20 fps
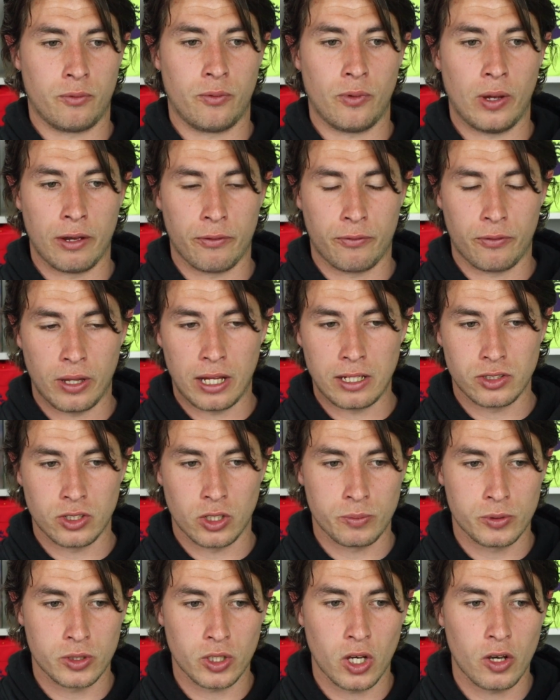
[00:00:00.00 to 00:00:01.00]
if there's an
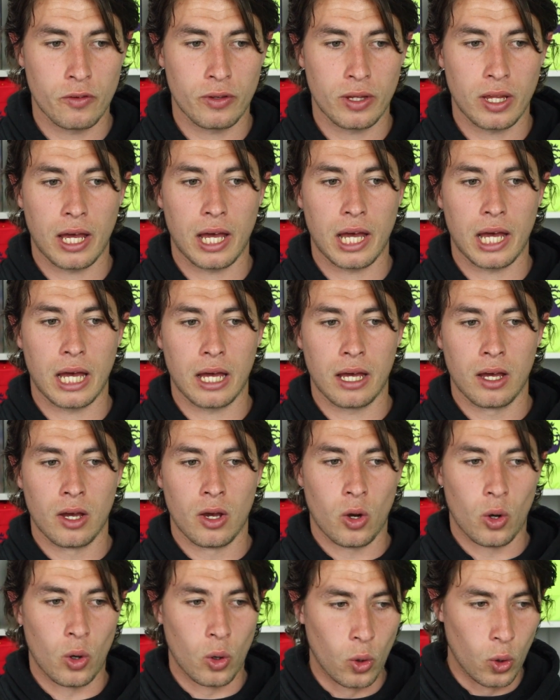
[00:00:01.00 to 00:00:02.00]
observer there,
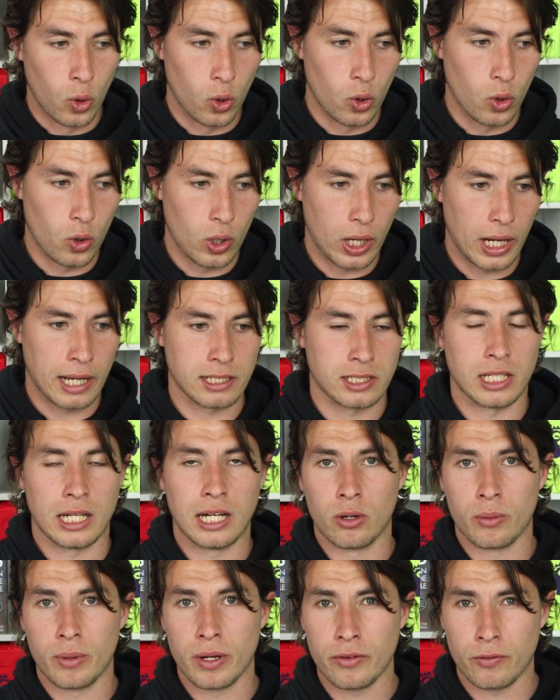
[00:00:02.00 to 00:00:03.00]
or it's a
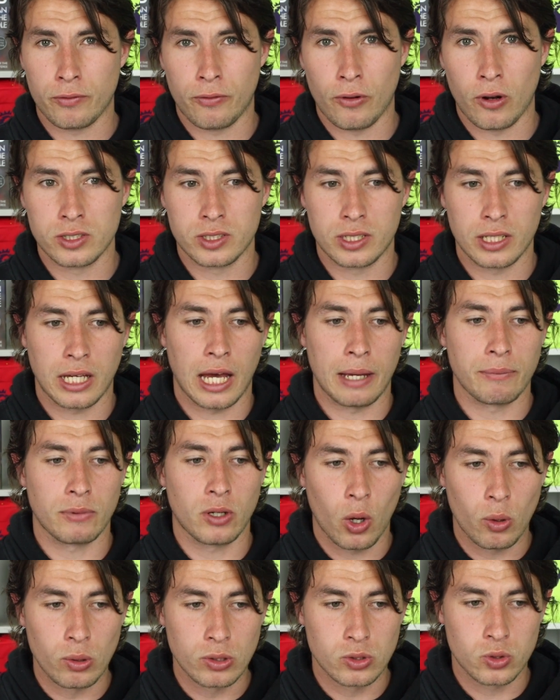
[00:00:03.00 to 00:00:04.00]
little bit of a feisty game,
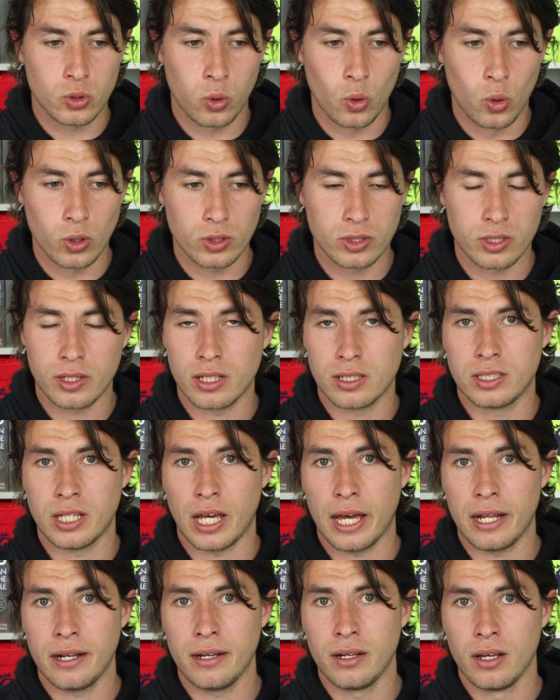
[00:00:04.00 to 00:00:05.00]
go and talk to the
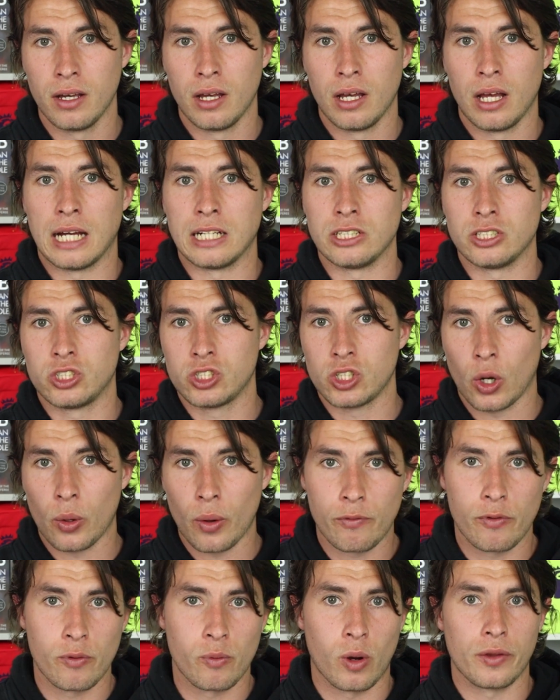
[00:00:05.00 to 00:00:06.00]
10 and show
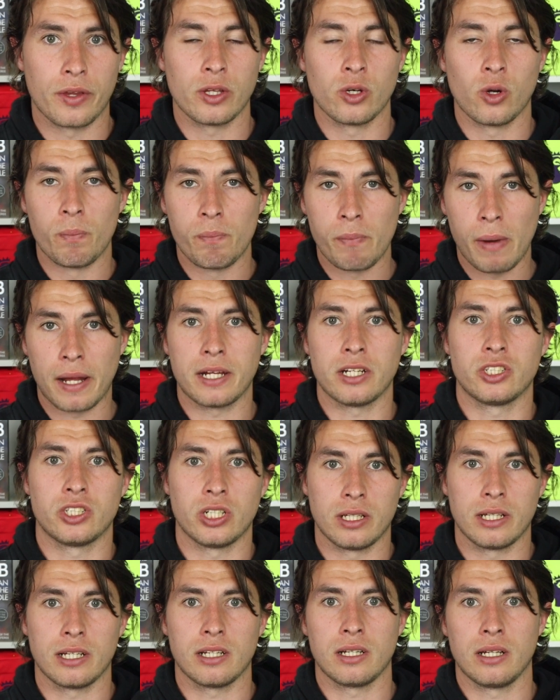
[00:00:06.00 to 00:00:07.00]
everyone that you're
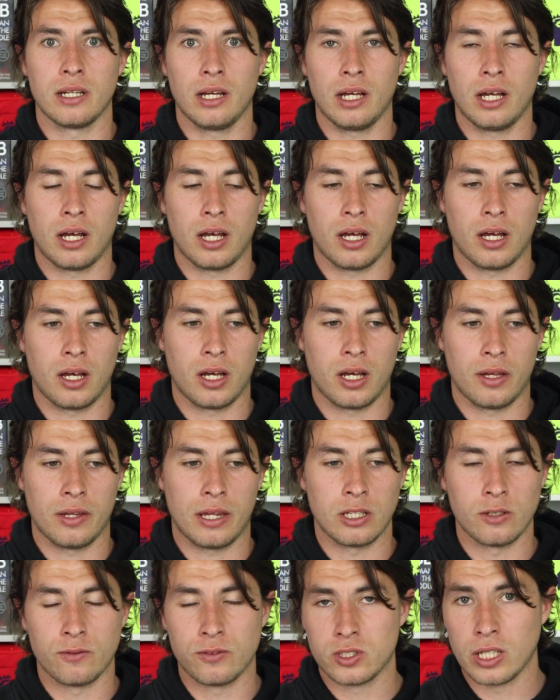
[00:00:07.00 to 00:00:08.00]
managing it,
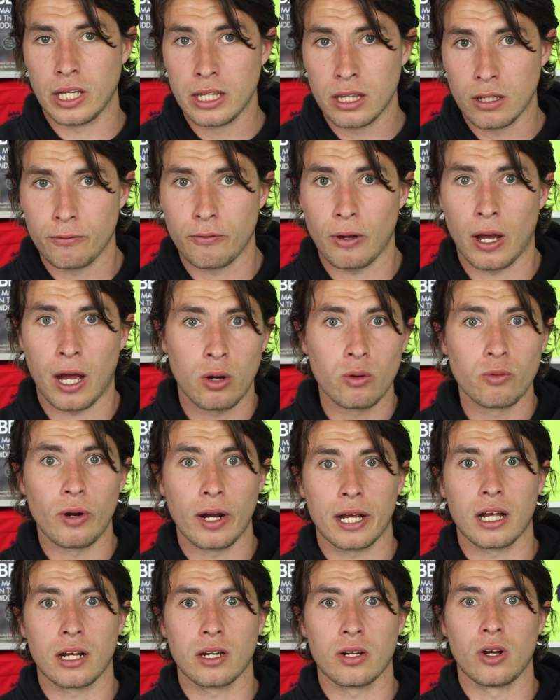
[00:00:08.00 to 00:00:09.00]
that you've seen the foul,
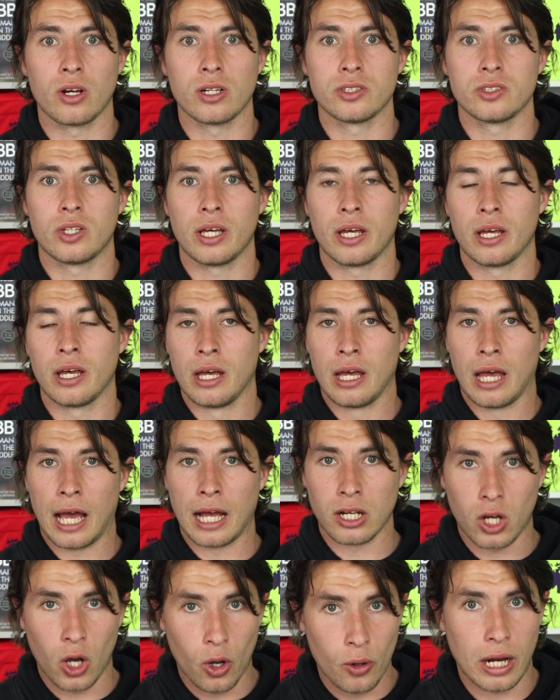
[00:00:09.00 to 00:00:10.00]
recognised it,
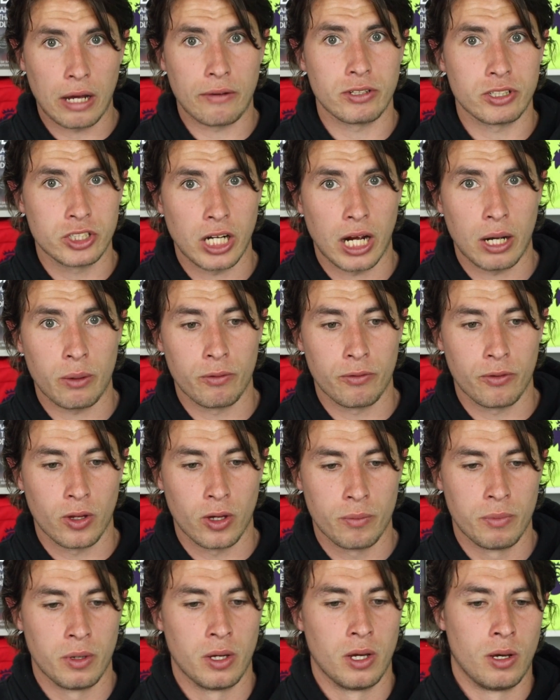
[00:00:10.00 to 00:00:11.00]
and go and have a chat with
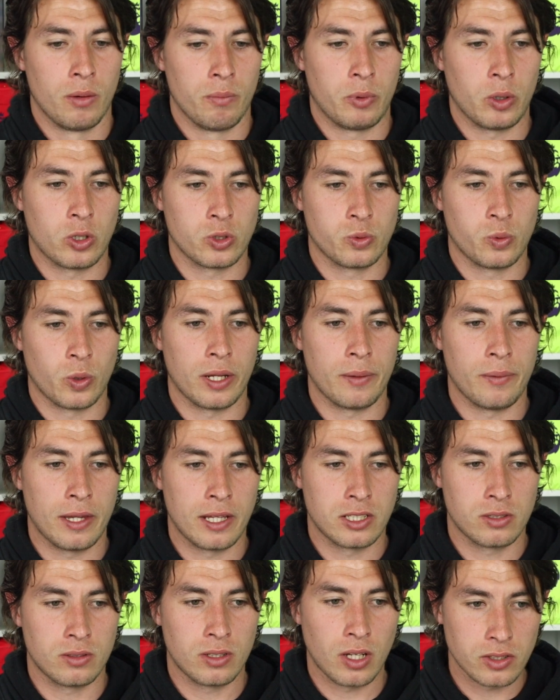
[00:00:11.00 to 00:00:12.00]
them. Because what
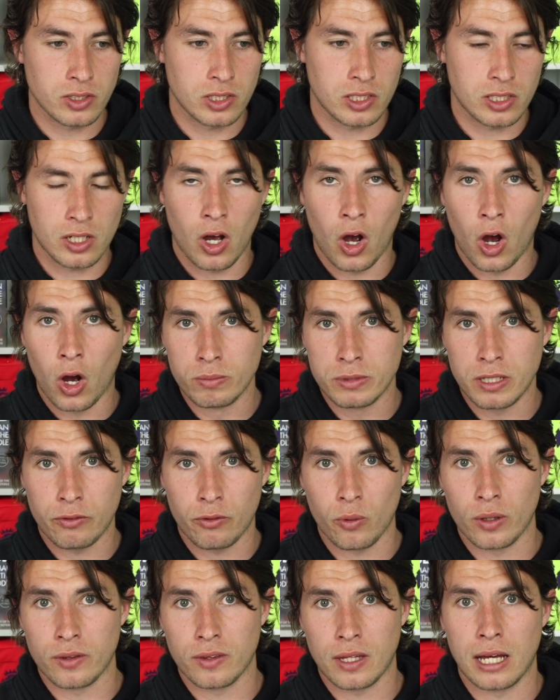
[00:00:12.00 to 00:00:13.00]
this does is it calms
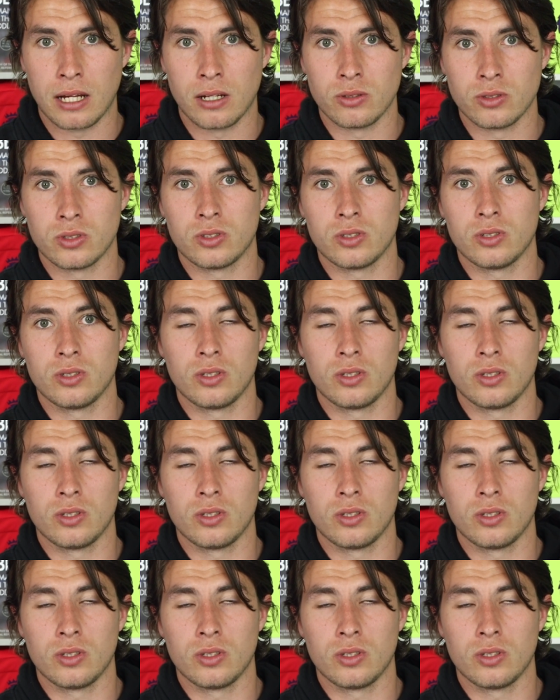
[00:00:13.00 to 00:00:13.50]
everyone down,